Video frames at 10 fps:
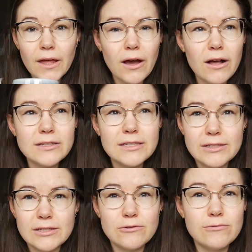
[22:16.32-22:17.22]
Also,
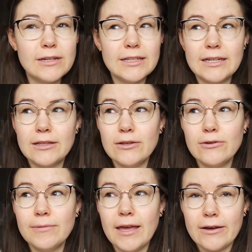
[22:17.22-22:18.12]
it's really
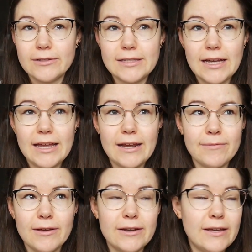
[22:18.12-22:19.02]
gloomy outside. I'm
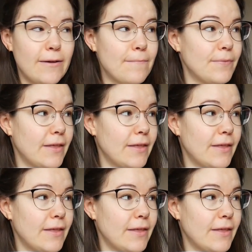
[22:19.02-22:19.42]
gonna